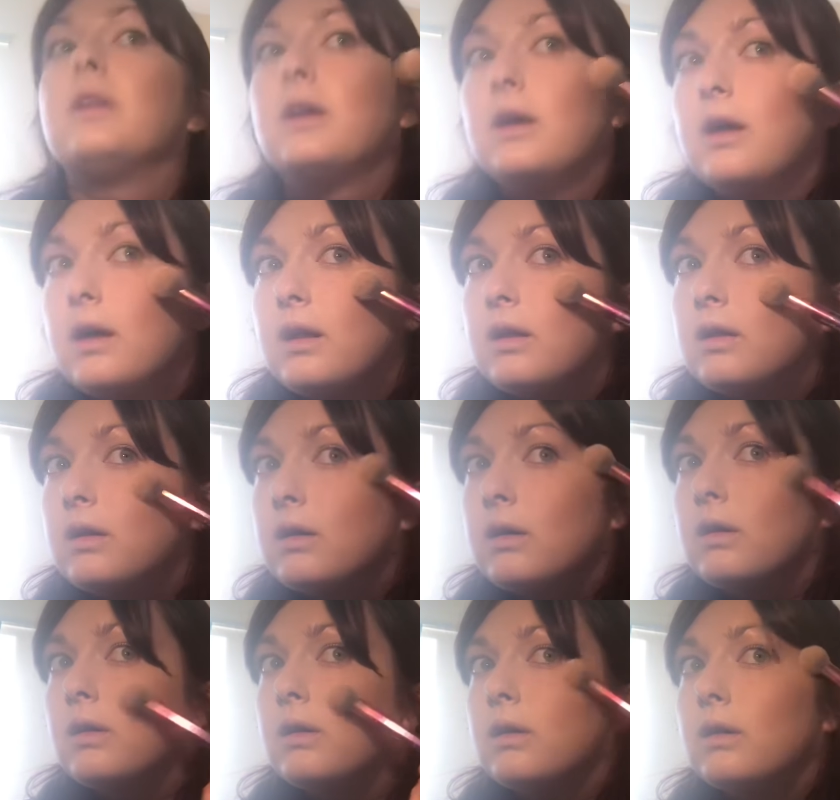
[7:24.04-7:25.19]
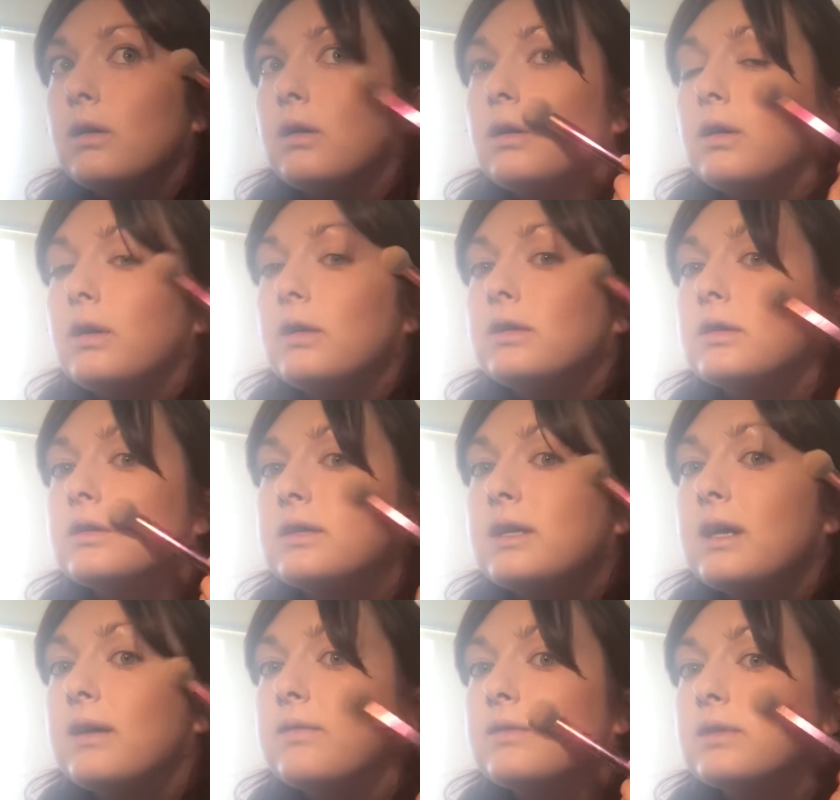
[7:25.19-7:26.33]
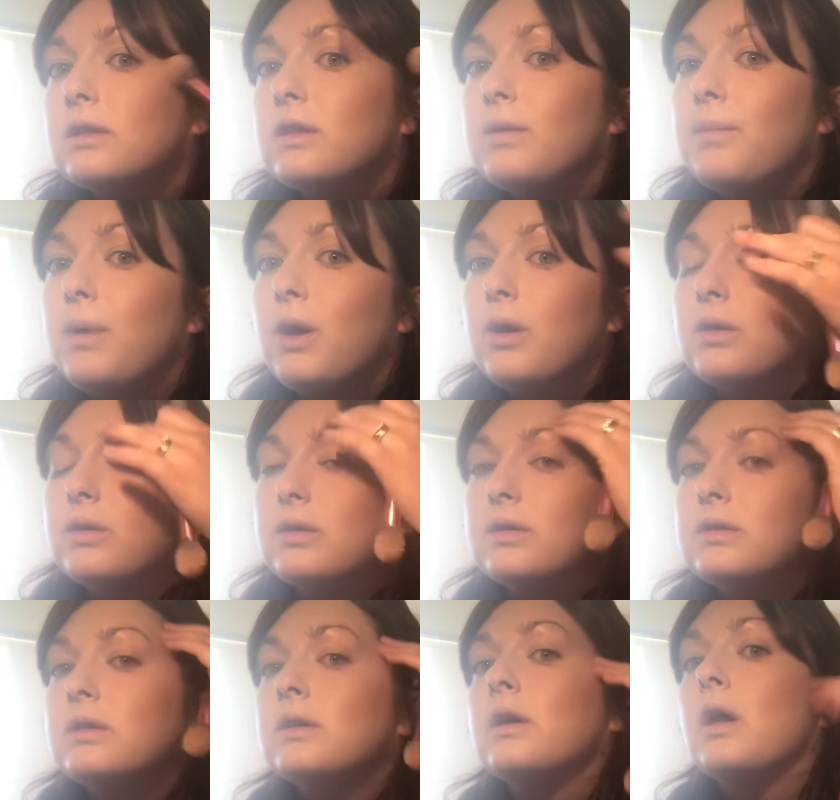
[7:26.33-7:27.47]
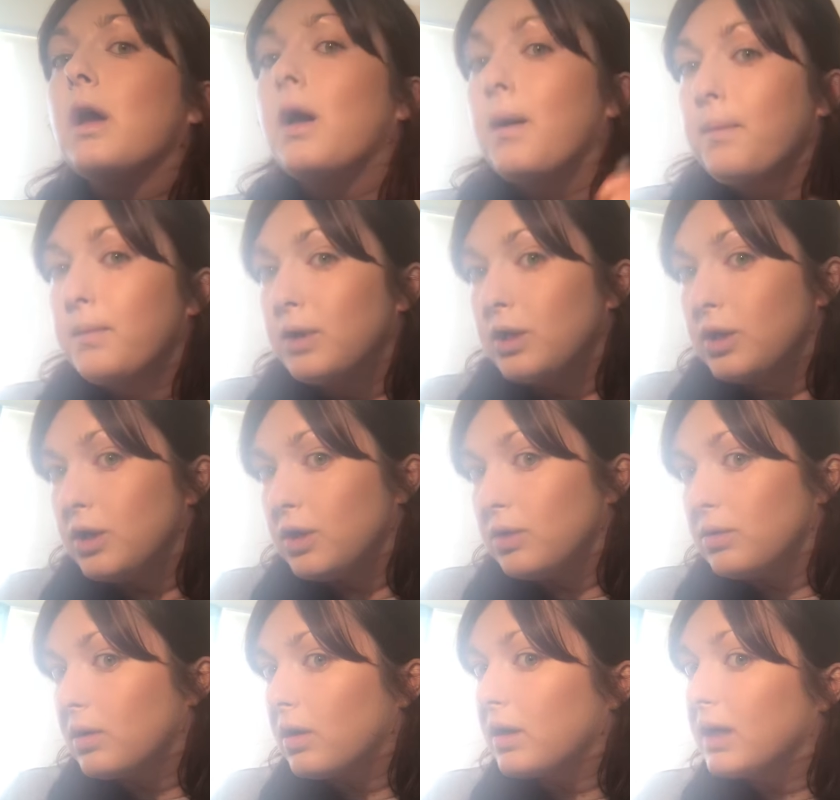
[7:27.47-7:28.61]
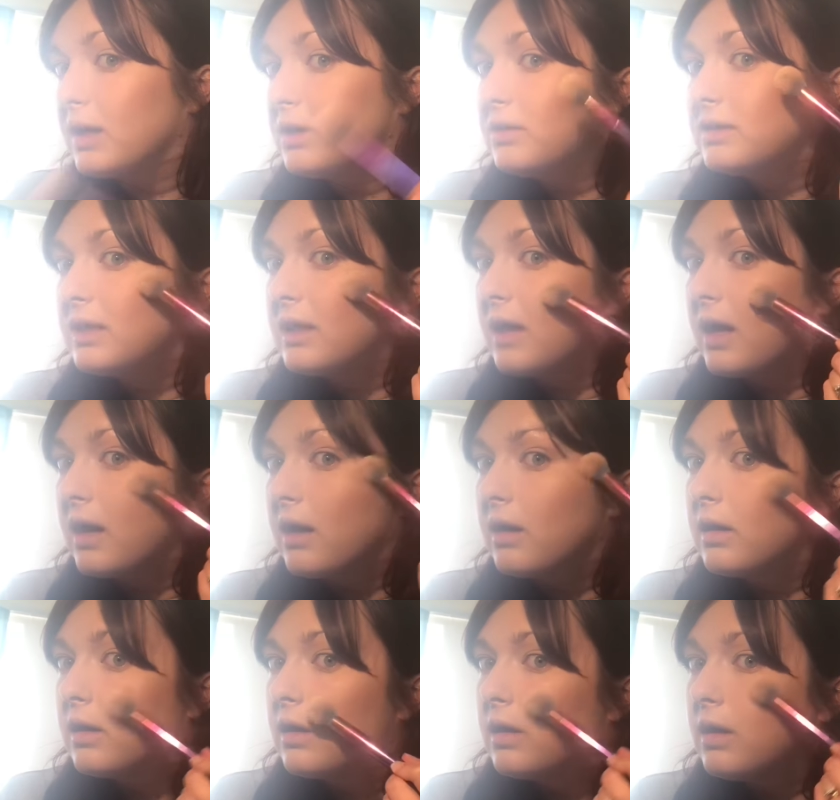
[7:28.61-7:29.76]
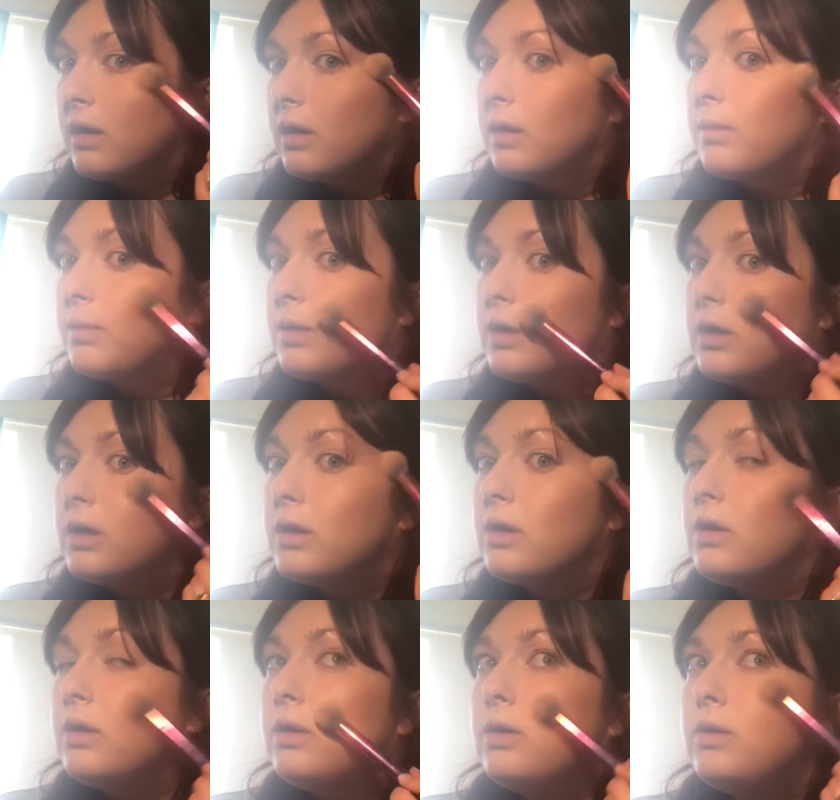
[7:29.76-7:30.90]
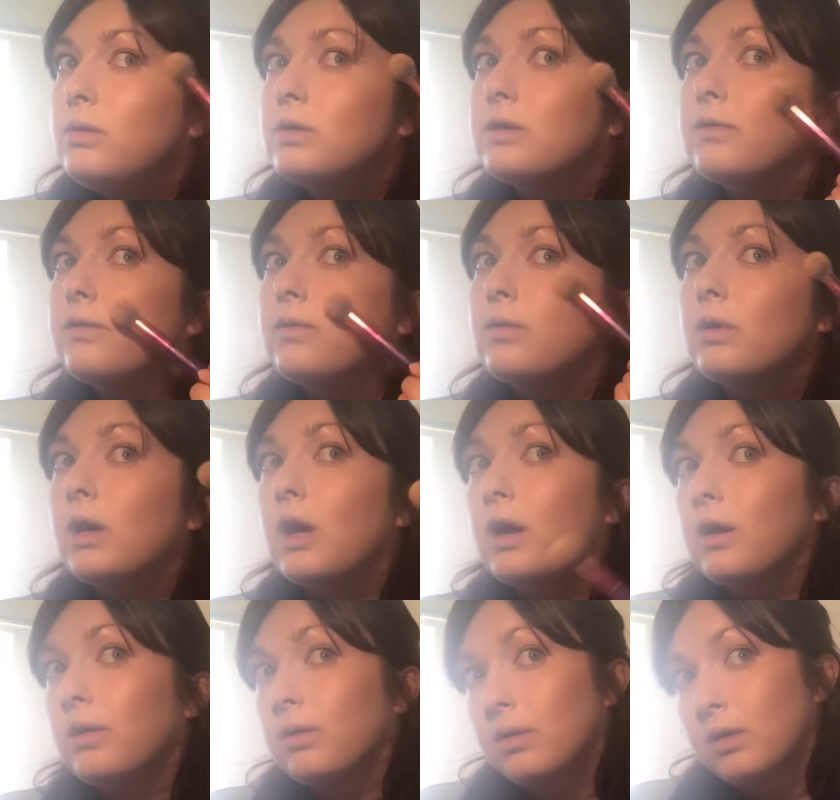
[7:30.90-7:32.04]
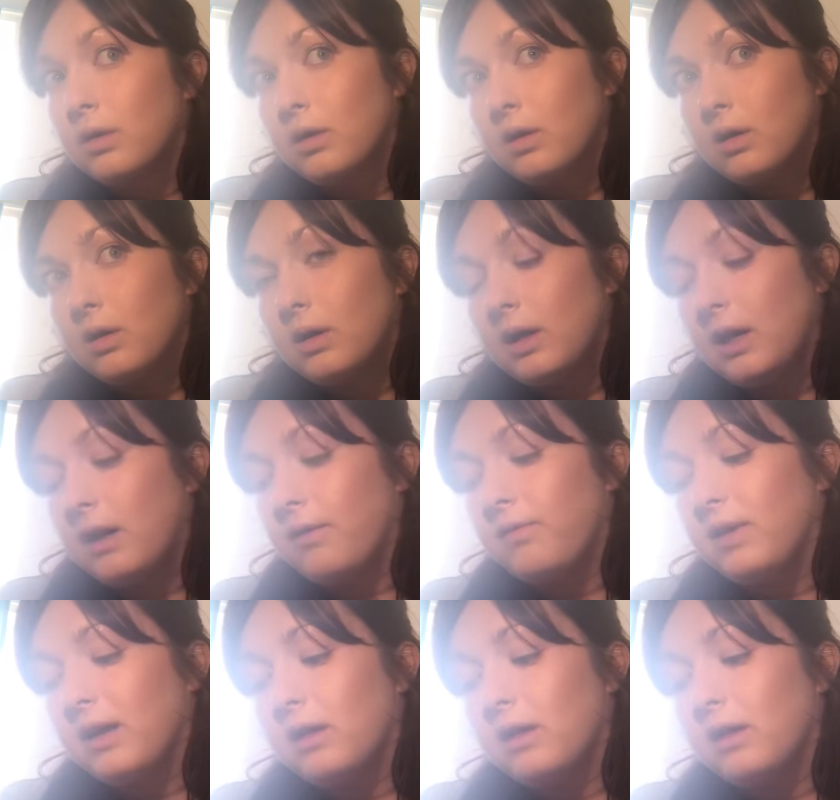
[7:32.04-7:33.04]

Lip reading: And it just gives the most beautiful, can you see that? Beautiful glow. I love